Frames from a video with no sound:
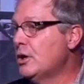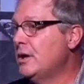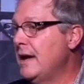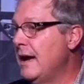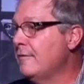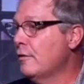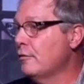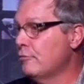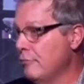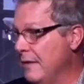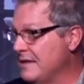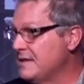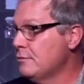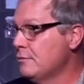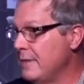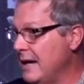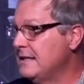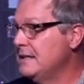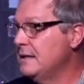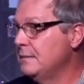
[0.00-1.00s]
going to have a
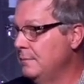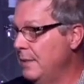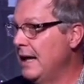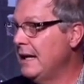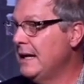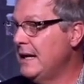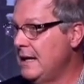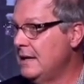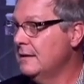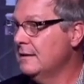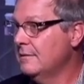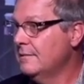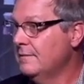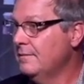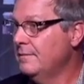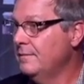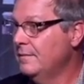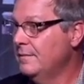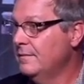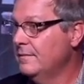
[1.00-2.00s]
resurrected body?
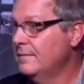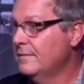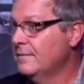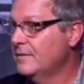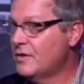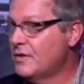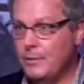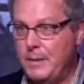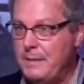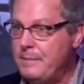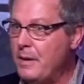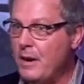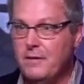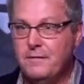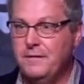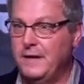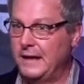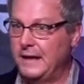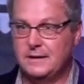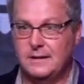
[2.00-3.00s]
It's going to be
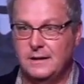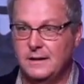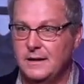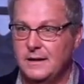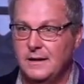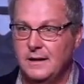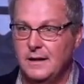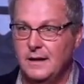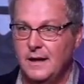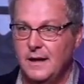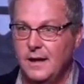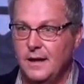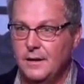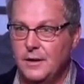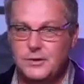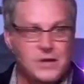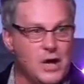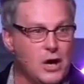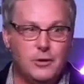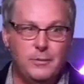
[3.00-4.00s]
perfect.
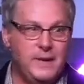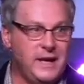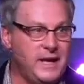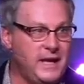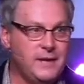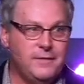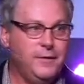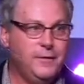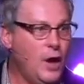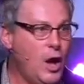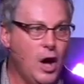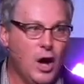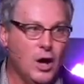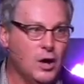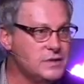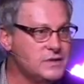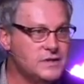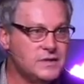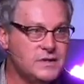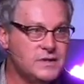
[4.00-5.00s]
There's not going to be any
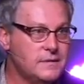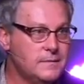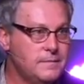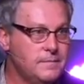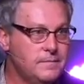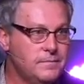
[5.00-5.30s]
flaws.